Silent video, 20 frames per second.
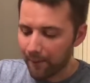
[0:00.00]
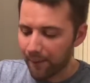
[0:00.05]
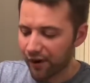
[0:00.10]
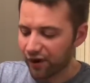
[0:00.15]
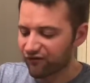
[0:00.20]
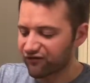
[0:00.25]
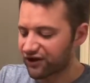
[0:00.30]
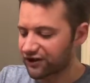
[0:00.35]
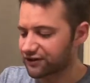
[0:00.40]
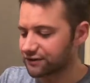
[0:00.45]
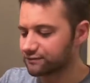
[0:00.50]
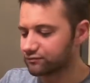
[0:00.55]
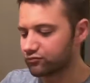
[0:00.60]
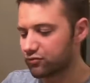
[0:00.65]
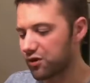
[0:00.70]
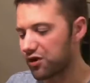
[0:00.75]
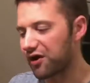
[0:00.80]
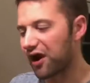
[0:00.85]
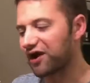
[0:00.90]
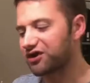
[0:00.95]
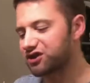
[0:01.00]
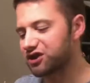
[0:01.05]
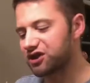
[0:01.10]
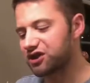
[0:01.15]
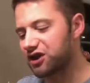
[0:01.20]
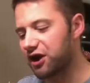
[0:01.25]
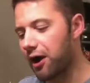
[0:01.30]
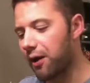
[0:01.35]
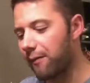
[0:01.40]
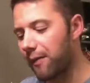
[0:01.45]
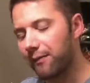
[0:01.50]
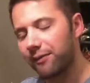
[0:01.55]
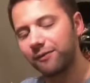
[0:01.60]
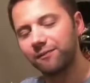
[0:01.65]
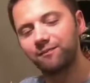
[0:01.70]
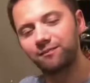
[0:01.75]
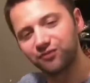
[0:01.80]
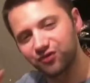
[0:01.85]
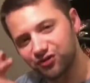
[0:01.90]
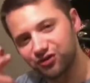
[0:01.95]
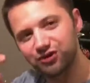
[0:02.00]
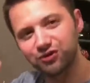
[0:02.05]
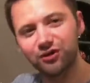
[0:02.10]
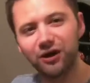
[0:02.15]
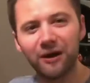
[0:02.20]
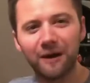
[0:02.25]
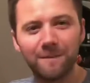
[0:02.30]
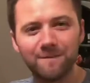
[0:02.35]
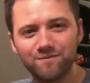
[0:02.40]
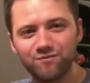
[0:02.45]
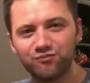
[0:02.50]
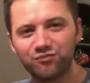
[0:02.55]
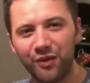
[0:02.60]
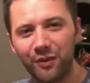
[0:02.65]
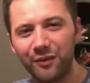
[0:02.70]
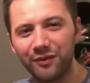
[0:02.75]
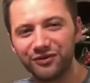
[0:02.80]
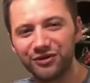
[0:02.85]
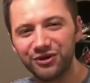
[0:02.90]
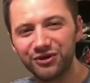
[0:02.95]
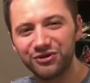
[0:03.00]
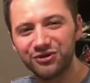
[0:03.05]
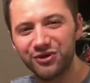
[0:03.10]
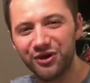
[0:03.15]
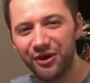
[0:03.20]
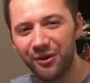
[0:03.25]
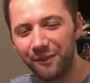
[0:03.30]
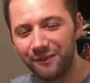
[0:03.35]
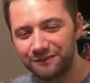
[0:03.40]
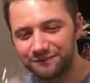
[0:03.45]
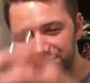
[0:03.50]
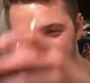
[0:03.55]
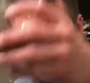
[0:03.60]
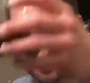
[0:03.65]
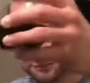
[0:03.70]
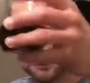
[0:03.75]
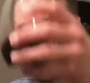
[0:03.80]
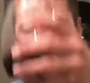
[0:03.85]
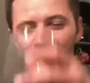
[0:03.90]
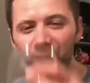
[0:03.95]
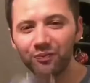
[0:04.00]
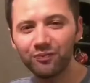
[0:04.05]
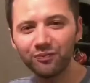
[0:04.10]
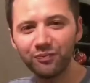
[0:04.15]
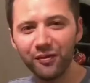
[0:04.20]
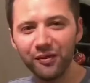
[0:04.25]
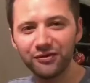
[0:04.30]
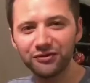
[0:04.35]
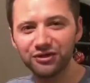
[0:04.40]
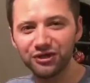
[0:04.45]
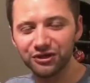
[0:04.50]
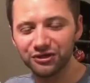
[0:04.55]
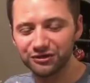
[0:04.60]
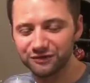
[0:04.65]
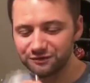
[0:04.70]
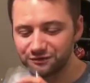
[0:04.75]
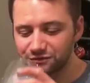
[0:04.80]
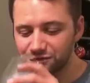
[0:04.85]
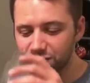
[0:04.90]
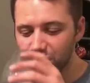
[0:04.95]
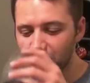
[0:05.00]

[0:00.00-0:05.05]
Perfect. You gotta check it out. Remember that you like, remember that you like. Cheers.